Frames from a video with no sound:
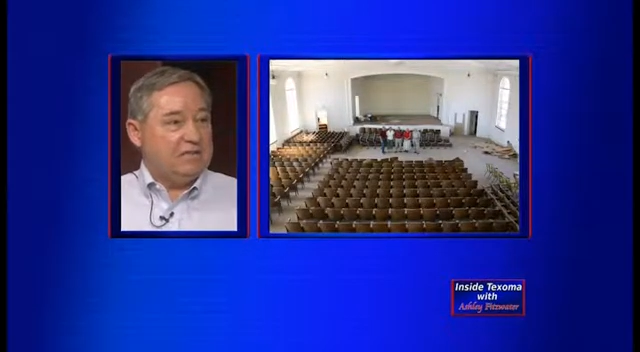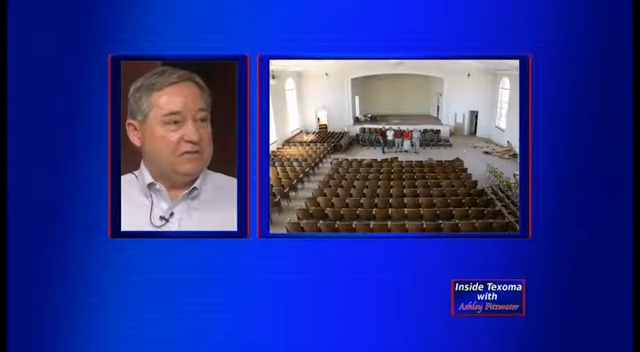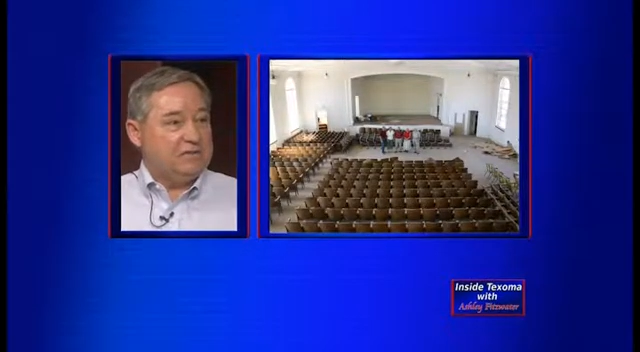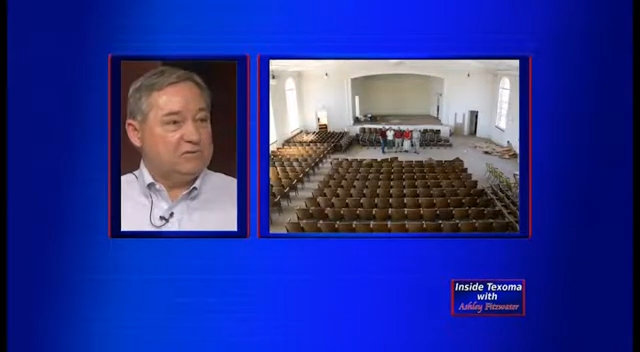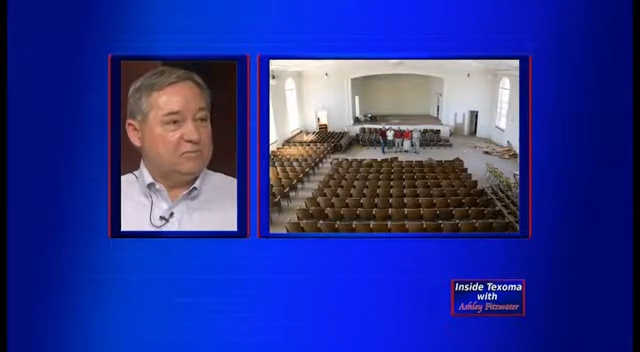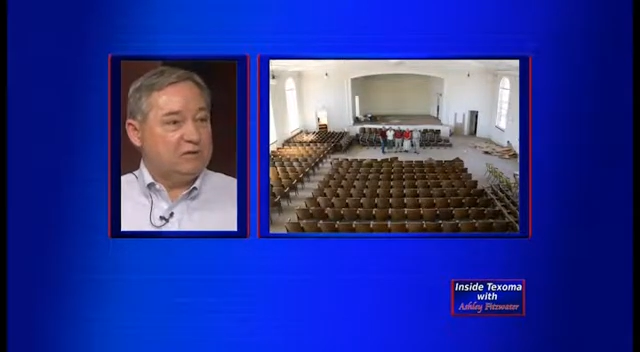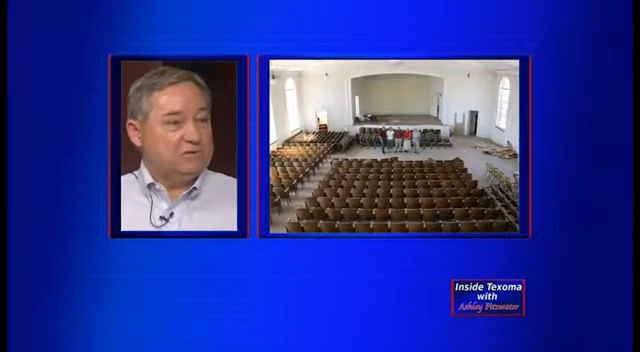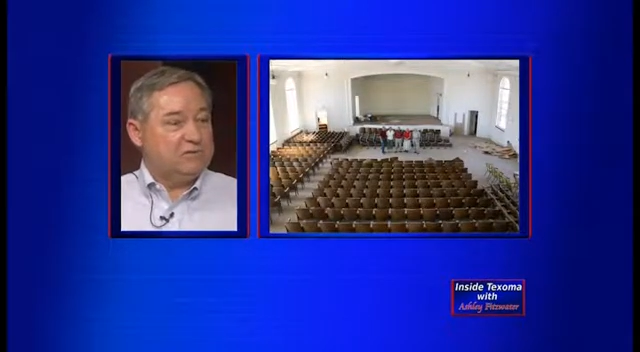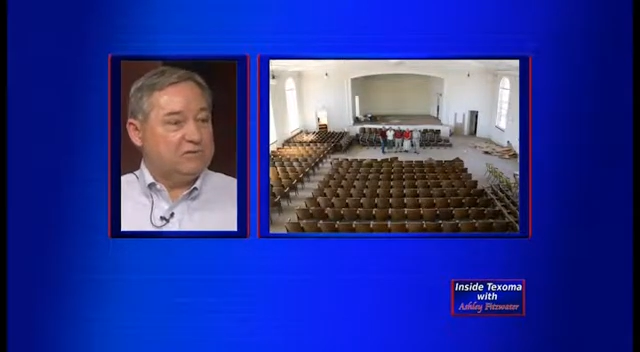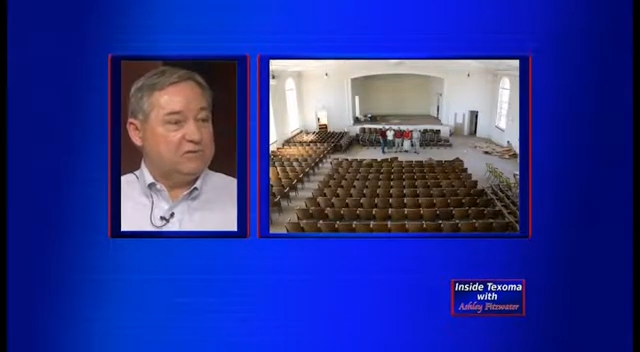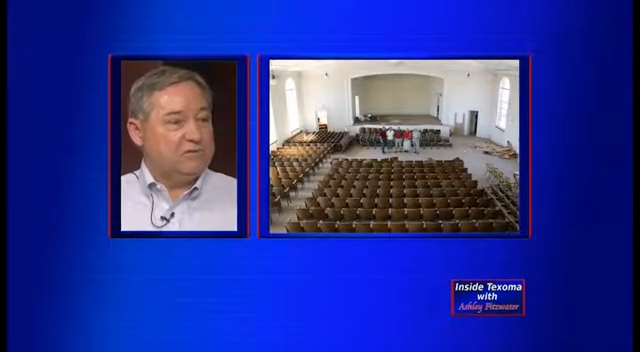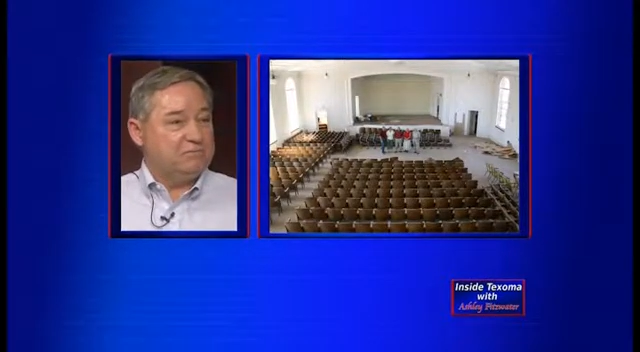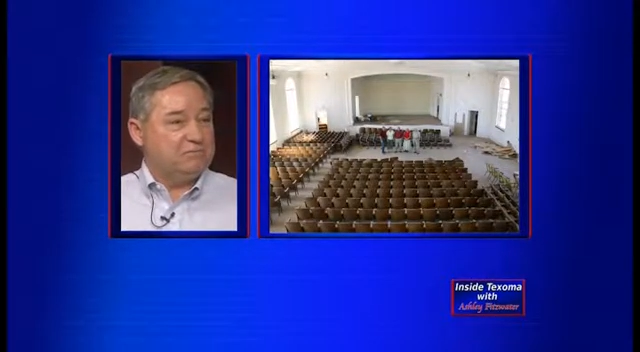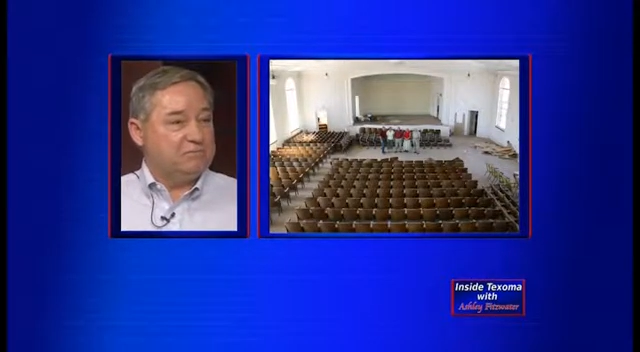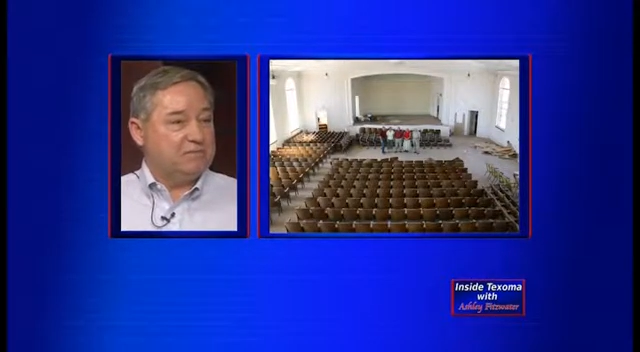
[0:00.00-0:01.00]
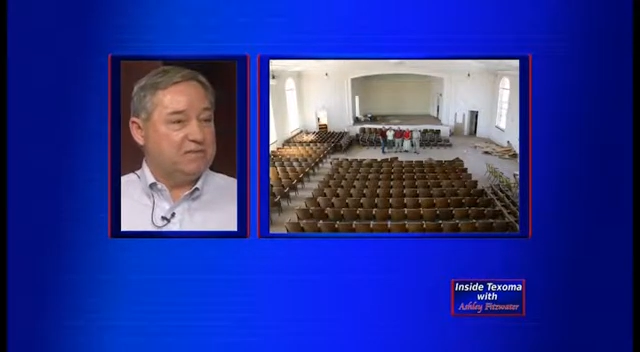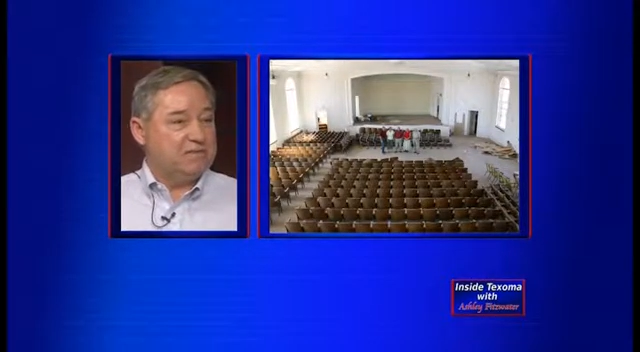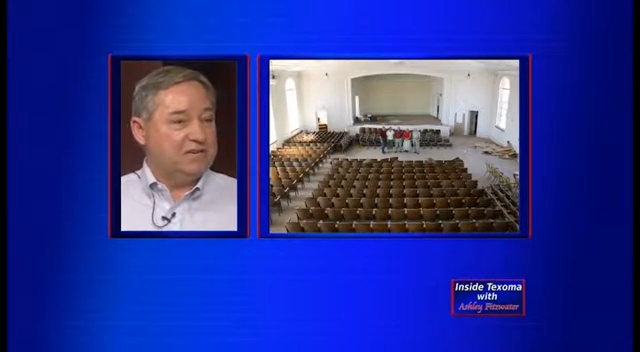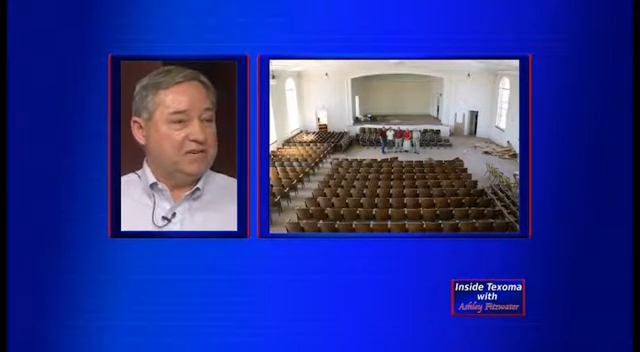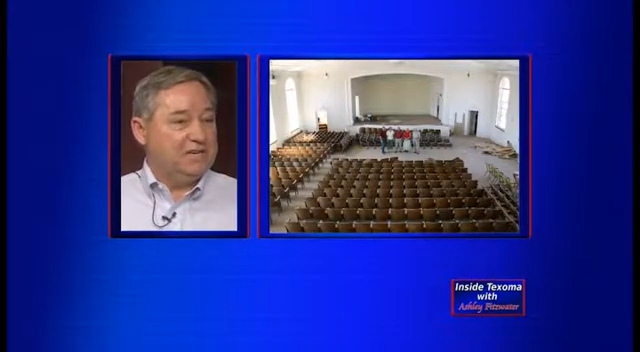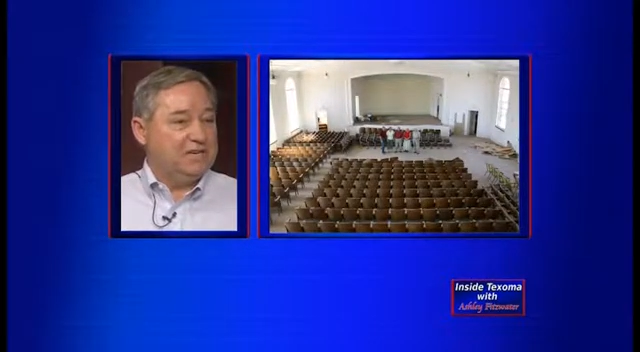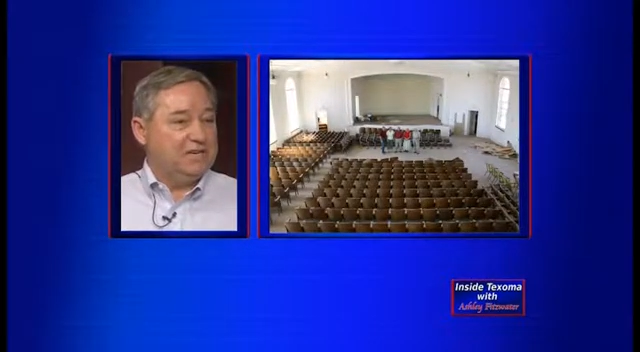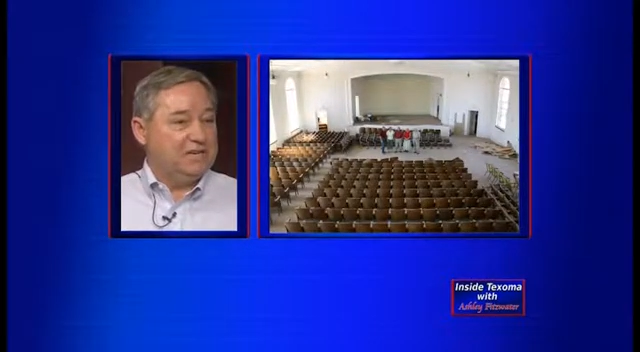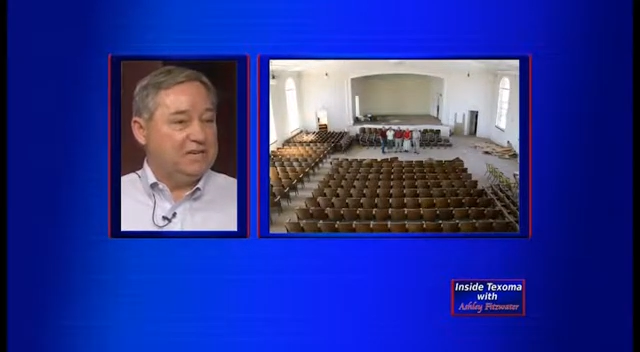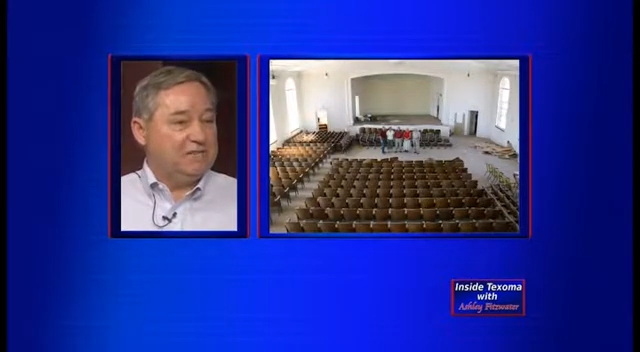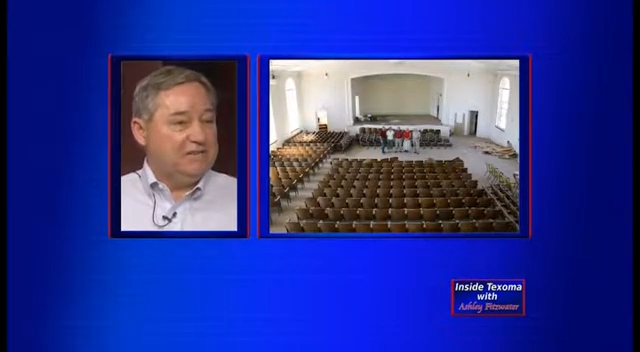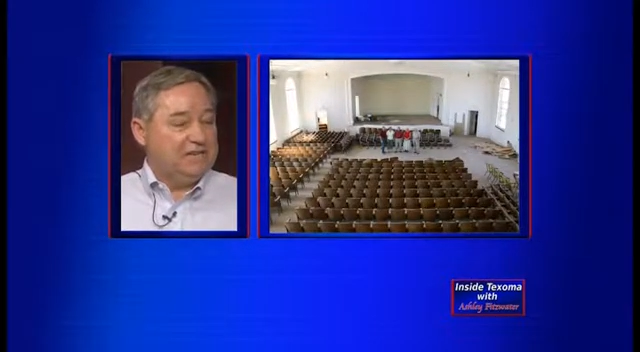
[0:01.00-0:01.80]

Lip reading: this person presented.